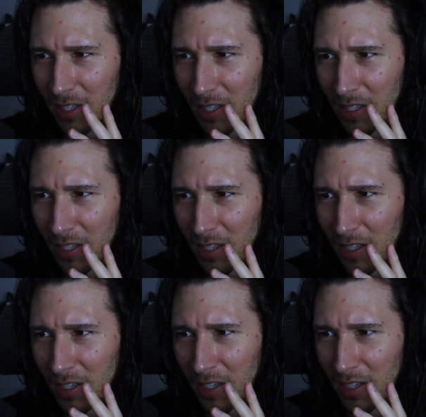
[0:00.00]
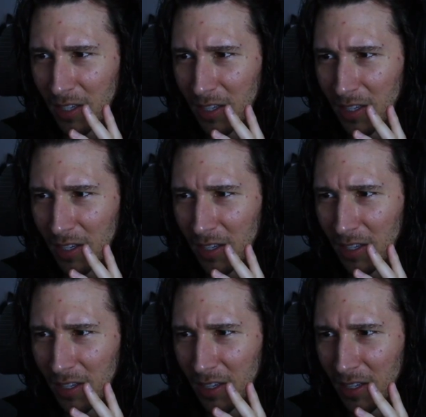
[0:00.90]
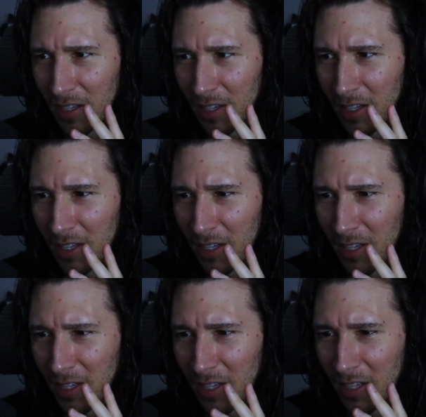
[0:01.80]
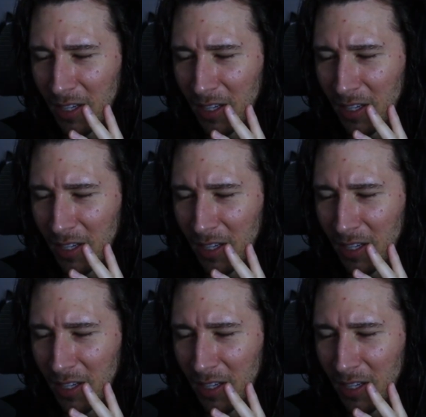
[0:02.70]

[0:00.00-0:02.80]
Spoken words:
Nothing is said.